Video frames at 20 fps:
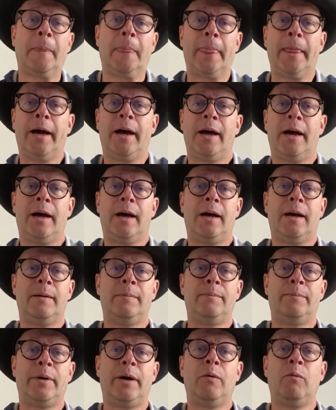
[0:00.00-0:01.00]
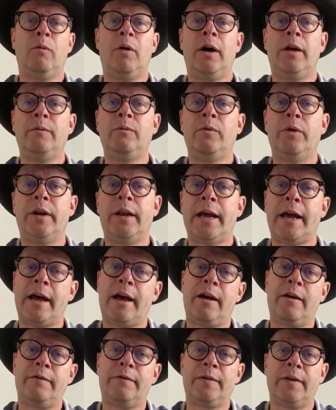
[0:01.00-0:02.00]
But one would
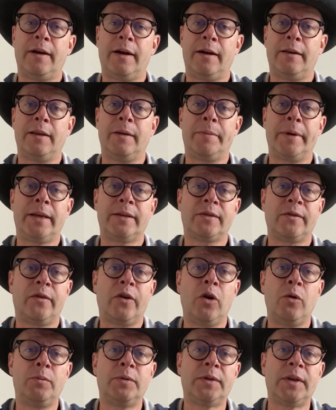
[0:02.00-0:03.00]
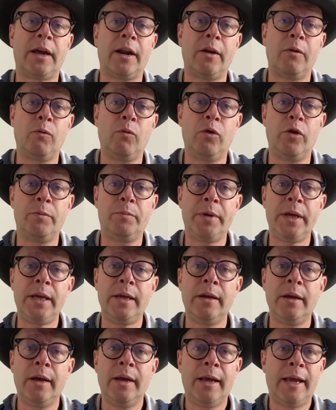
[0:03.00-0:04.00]
have the best of hopes that it would
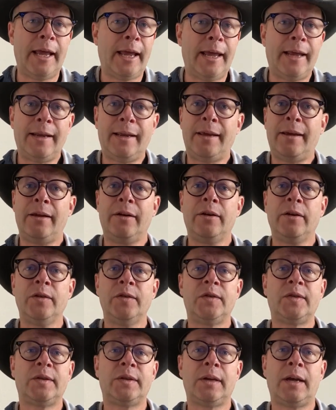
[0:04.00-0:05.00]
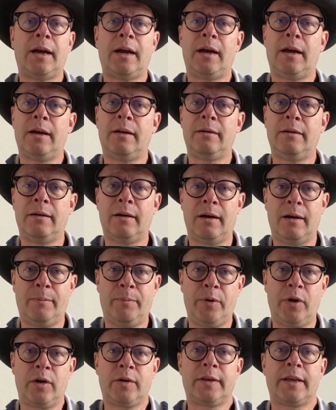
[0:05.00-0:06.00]
be. And here's a
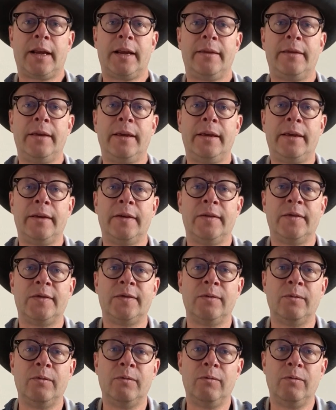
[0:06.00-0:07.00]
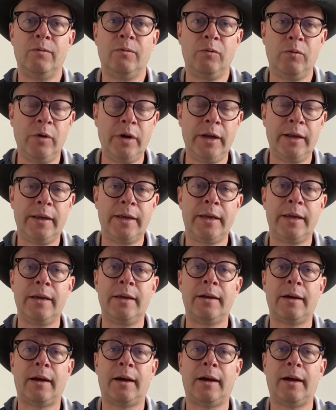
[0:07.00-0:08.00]
book that I think is
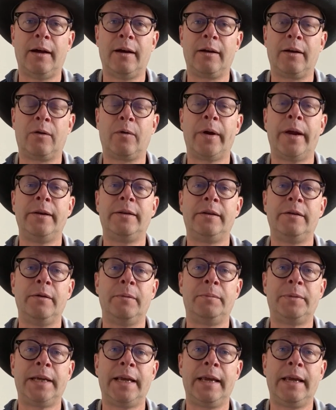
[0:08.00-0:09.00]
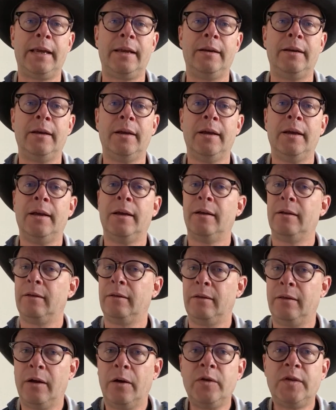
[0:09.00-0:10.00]
really great to obtain.
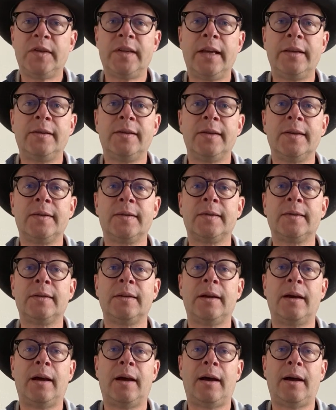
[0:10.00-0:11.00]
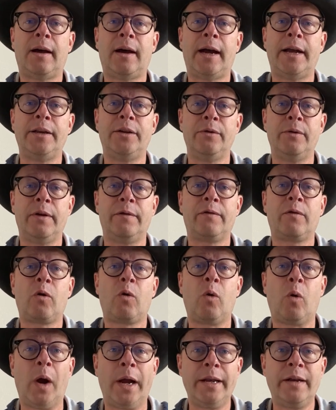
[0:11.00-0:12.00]
Low census. I do have
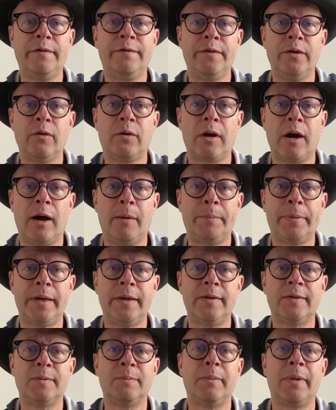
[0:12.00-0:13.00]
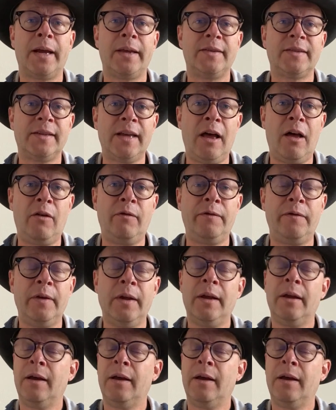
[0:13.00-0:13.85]
quite a few copies myself.